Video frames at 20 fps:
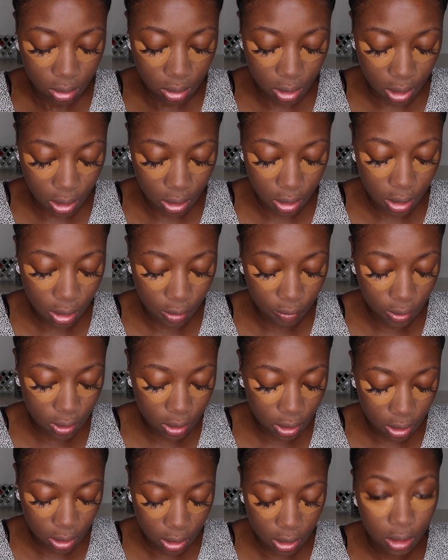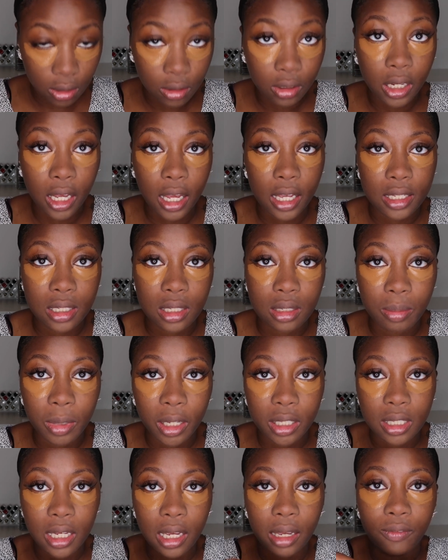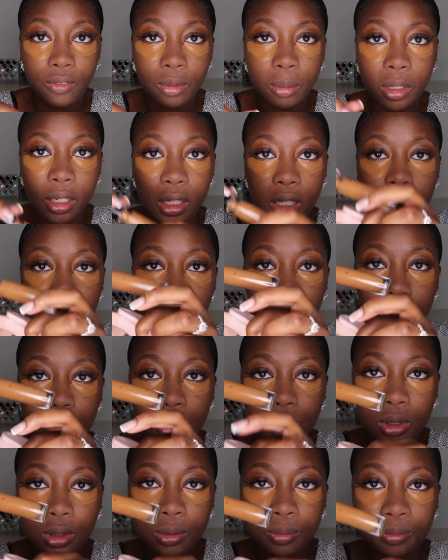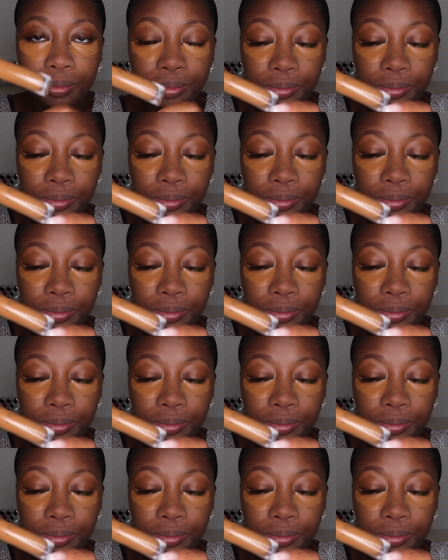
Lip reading: I love this concealer, guys. It's about time for me to get a new one.